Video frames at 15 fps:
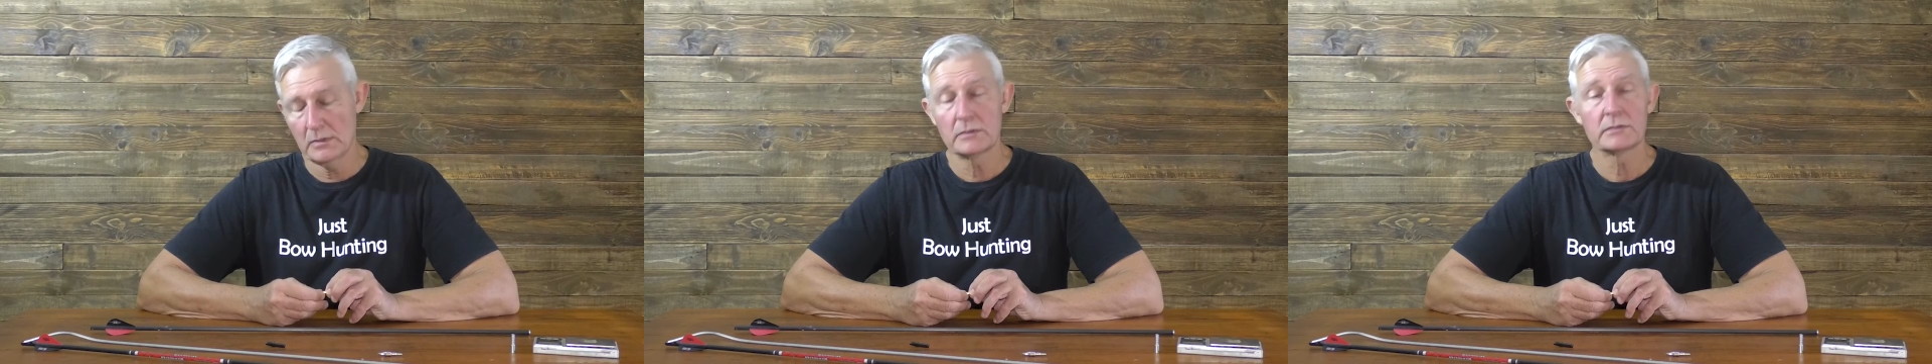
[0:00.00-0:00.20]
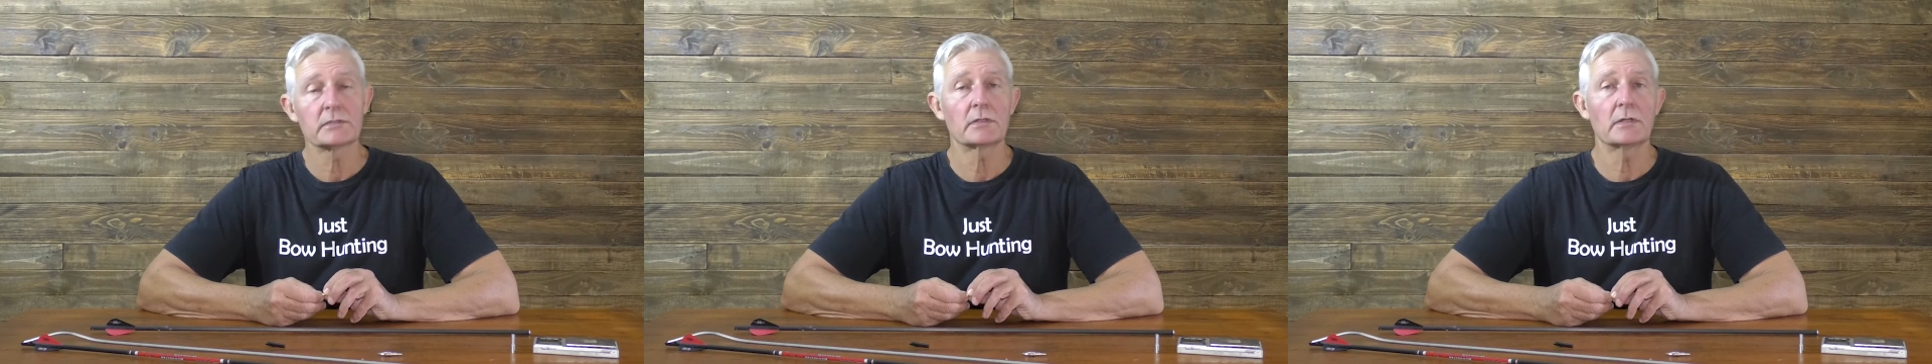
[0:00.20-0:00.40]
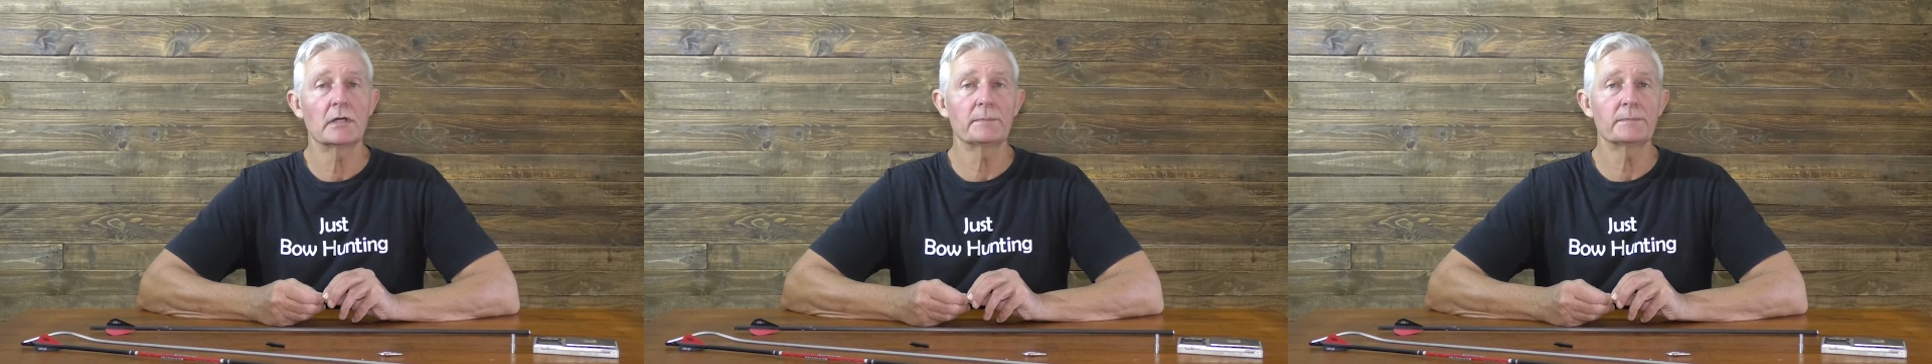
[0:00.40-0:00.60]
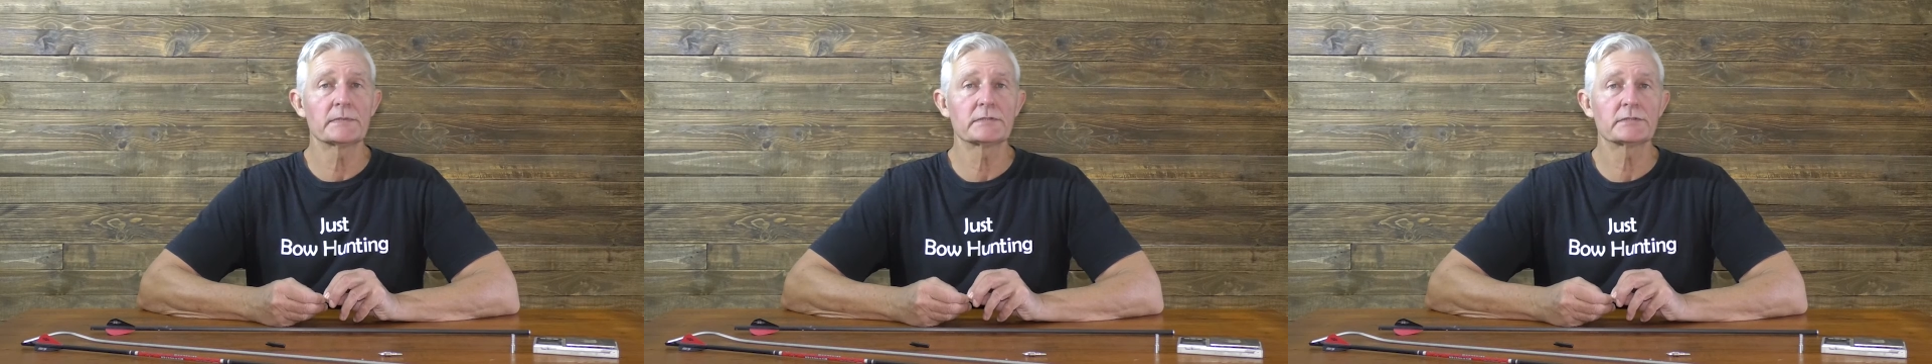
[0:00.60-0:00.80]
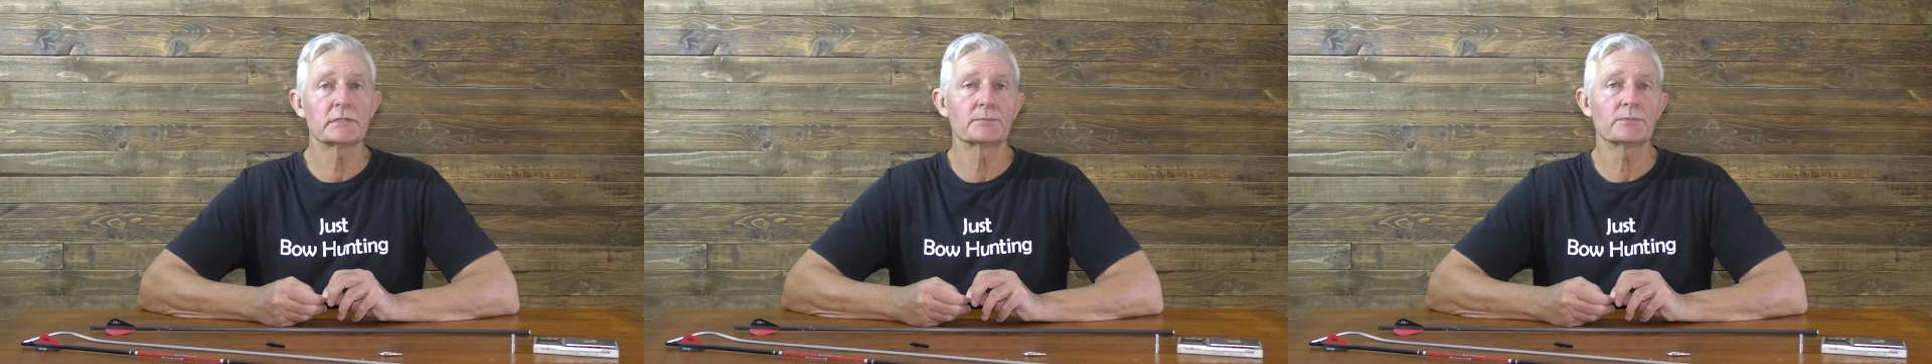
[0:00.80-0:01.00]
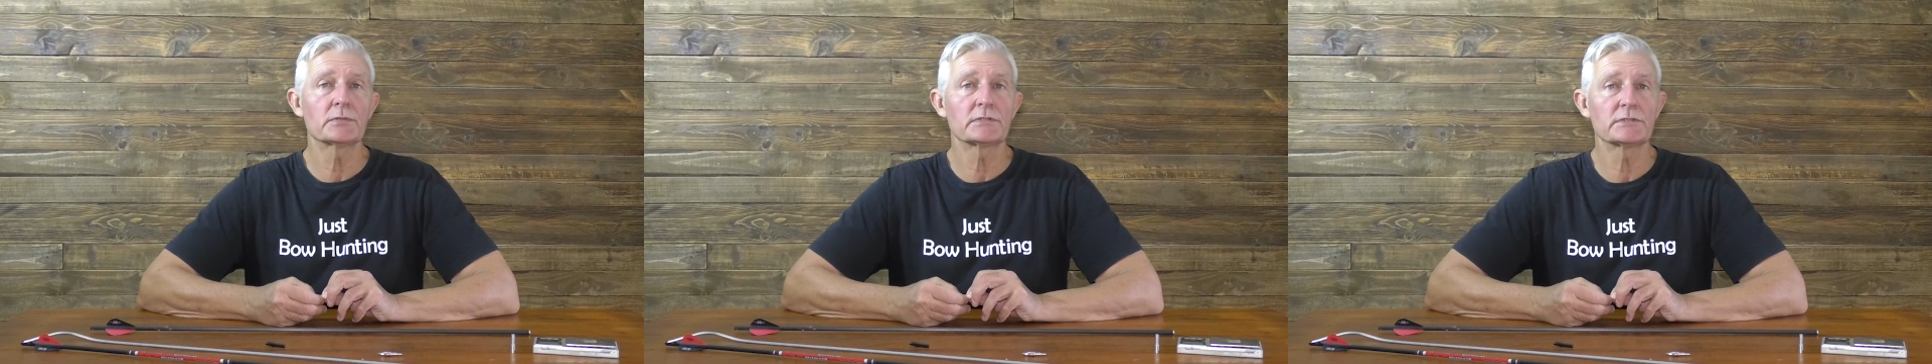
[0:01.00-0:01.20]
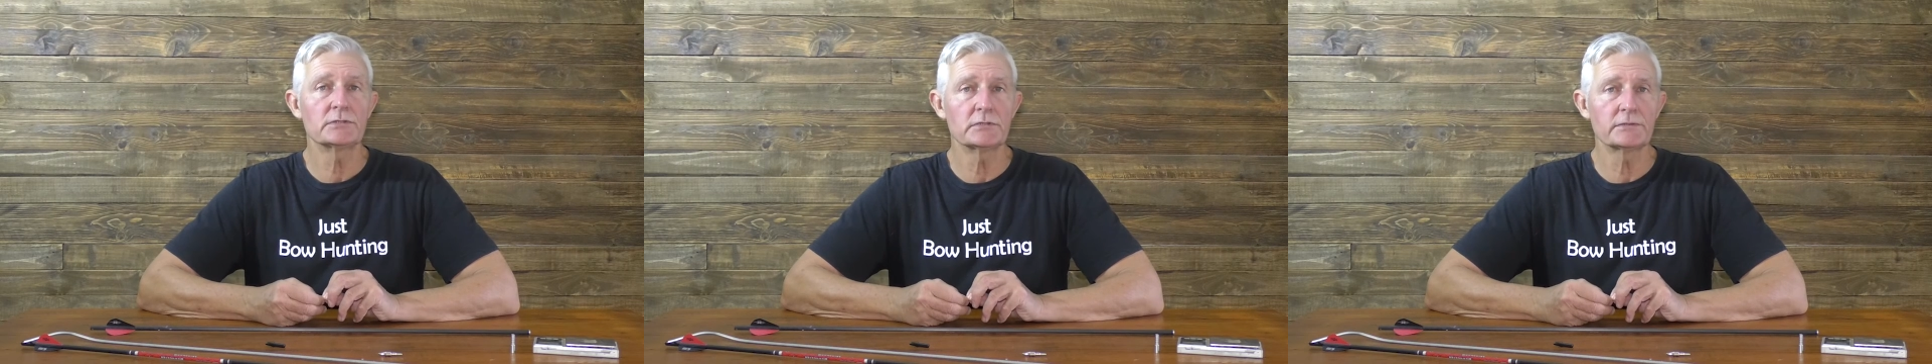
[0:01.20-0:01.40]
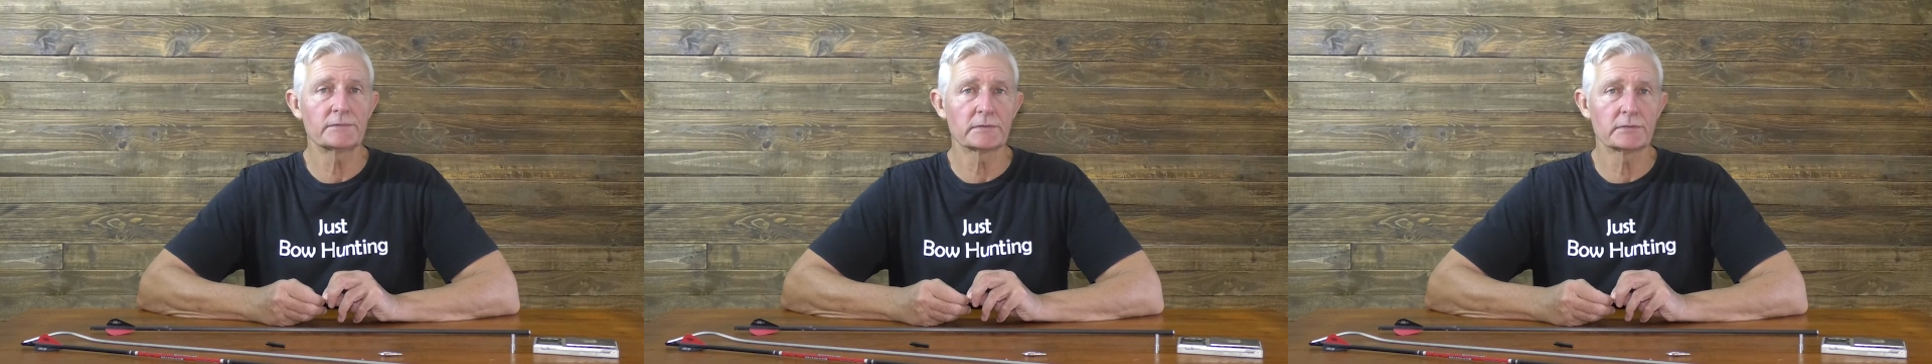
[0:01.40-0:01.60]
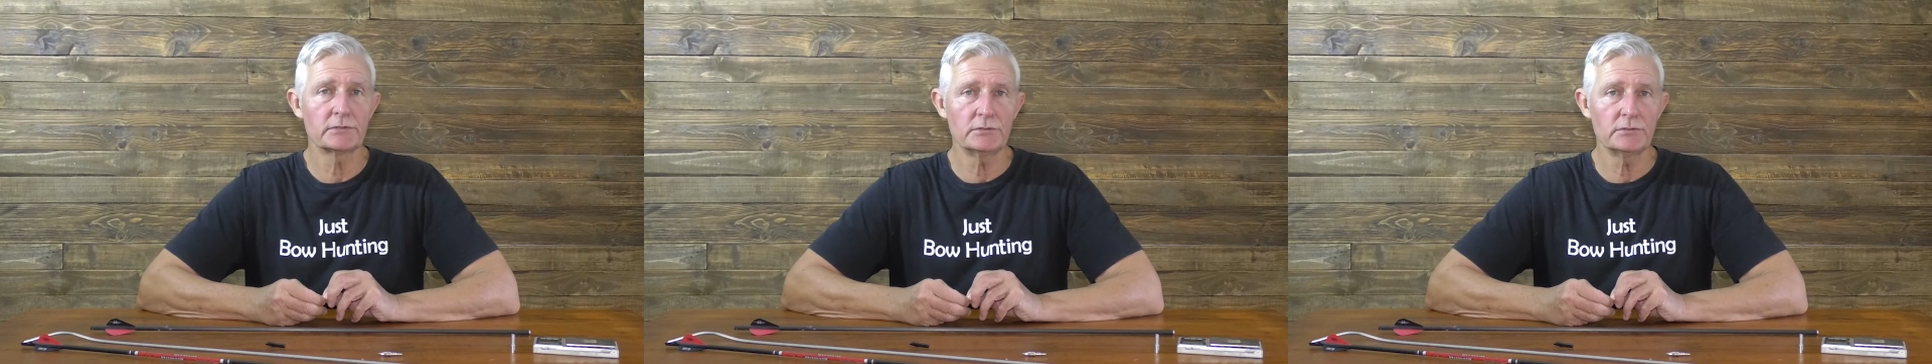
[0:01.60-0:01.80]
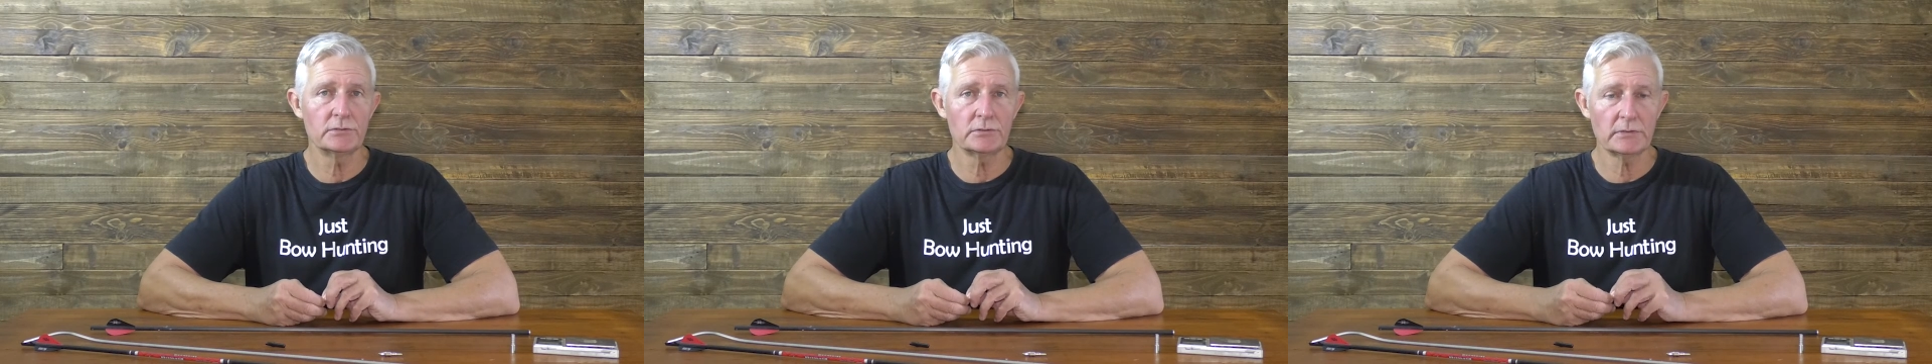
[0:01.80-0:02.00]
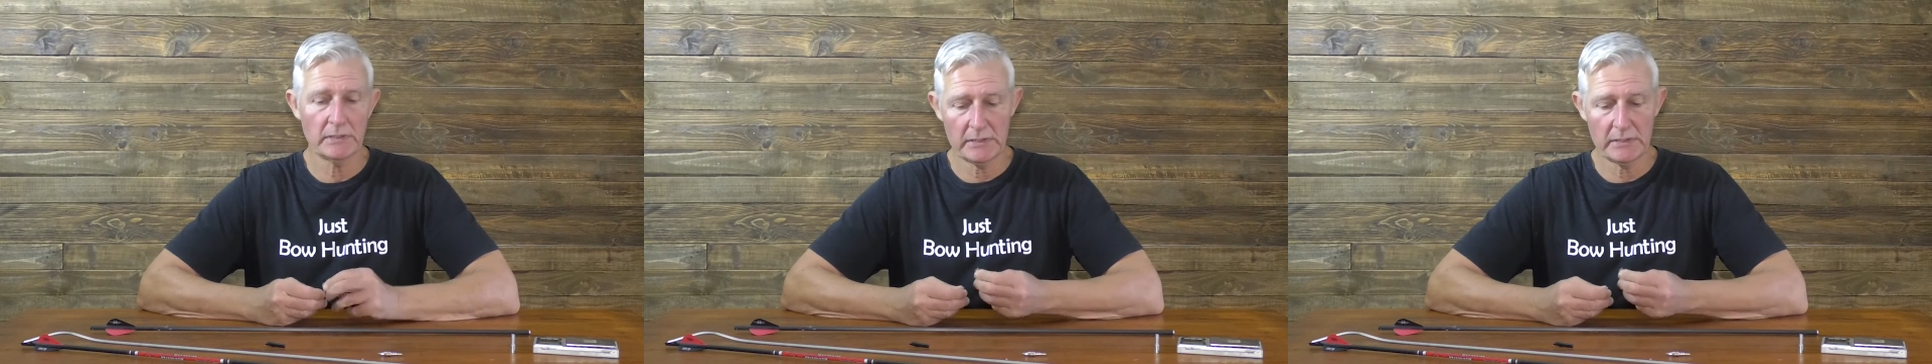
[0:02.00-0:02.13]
So I hope this tip was useful to you,